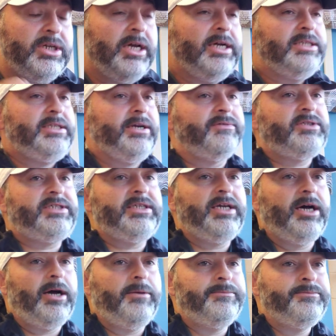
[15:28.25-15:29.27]
Did you ever see
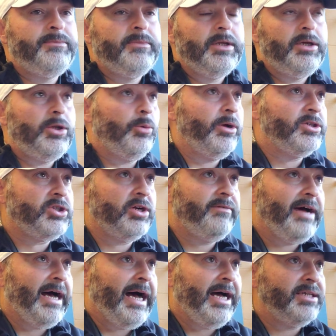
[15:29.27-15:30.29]
The Wizard
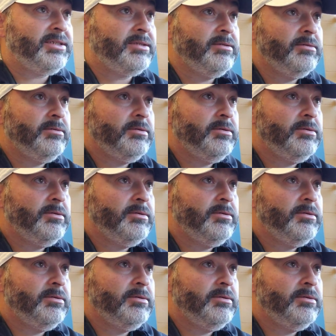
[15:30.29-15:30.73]
of Oz?